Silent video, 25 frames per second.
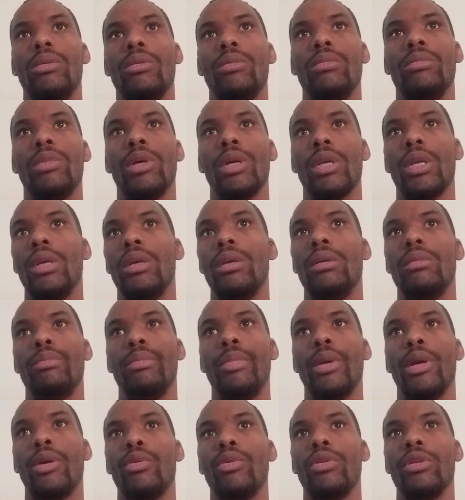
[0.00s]
Again,
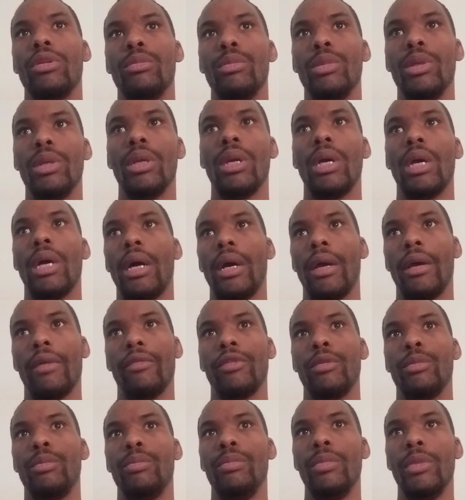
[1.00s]
bear with me. I have to
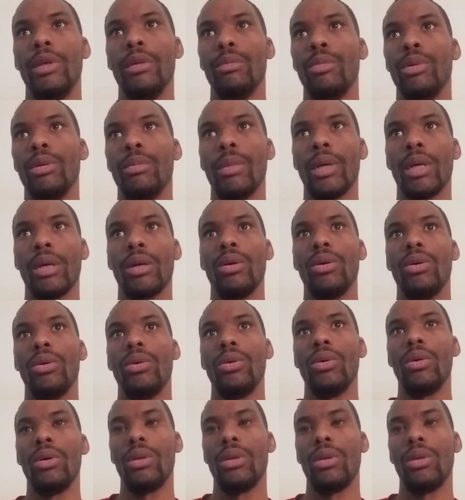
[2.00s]
input my code.